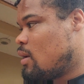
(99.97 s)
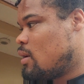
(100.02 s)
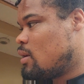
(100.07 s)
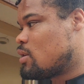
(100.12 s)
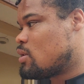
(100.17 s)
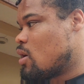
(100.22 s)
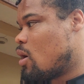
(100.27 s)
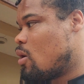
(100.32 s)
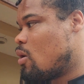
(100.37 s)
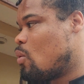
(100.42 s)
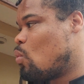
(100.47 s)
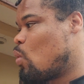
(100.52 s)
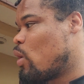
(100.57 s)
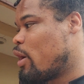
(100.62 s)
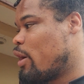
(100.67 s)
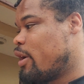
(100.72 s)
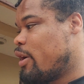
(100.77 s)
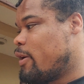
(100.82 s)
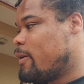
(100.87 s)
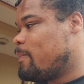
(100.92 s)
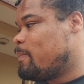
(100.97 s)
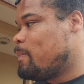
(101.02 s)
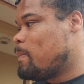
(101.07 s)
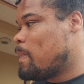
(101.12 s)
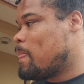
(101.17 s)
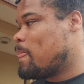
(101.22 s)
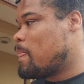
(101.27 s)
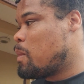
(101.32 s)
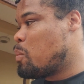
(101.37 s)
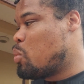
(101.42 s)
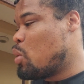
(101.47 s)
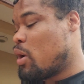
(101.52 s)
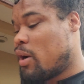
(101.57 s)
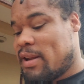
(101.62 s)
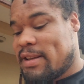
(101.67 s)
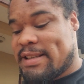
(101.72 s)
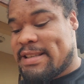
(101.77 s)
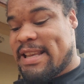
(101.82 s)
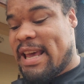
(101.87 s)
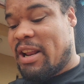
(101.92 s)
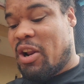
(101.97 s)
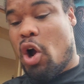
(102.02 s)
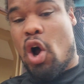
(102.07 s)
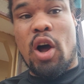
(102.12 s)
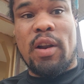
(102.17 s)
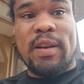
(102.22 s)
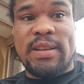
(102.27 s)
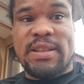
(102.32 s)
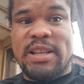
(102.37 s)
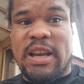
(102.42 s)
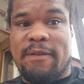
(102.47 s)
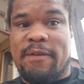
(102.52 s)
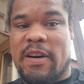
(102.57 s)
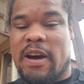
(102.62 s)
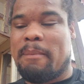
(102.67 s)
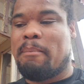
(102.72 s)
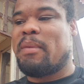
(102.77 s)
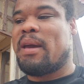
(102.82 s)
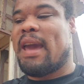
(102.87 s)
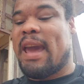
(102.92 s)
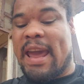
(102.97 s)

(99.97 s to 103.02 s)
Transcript: So we're gonna set all this stuff up,